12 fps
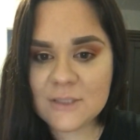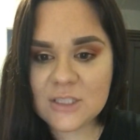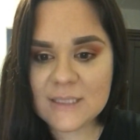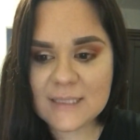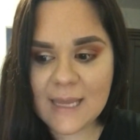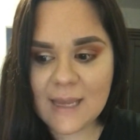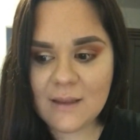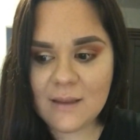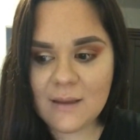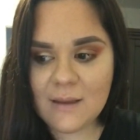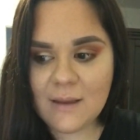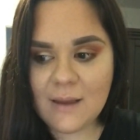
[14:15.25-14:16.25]
And I was just
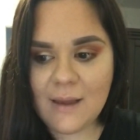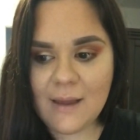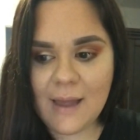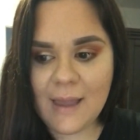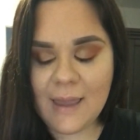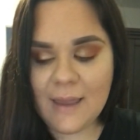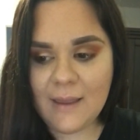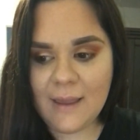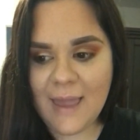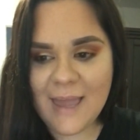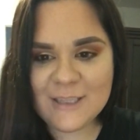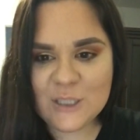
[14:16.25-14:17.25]
like, I
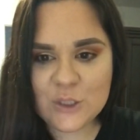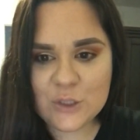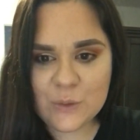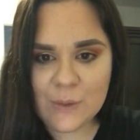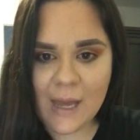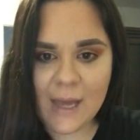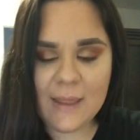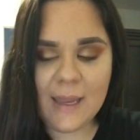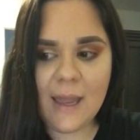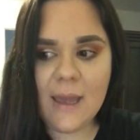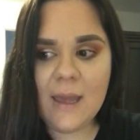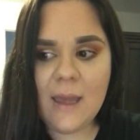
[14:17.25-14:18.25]
can't do
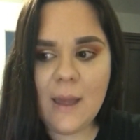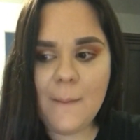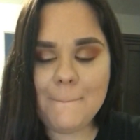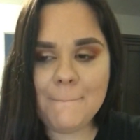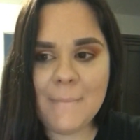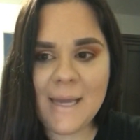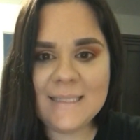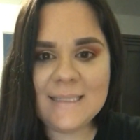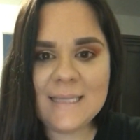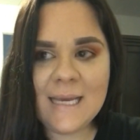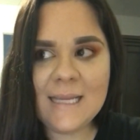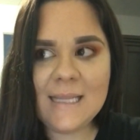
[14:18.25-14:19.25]
that. Like,
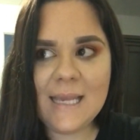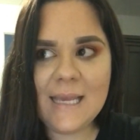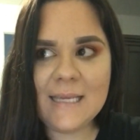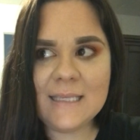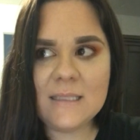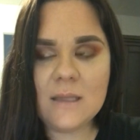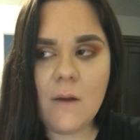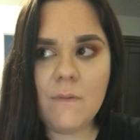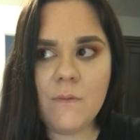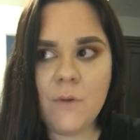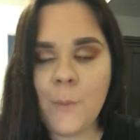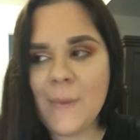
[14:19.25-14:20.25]
my son
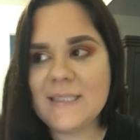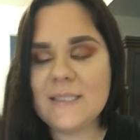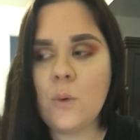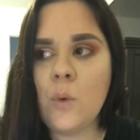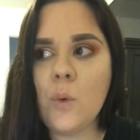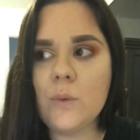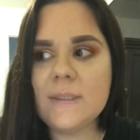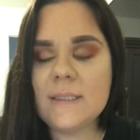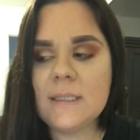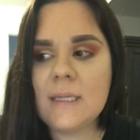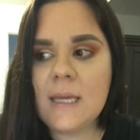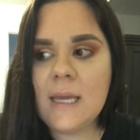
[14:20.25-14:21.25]
is 4 months
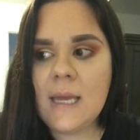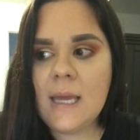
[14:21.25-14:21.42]
old.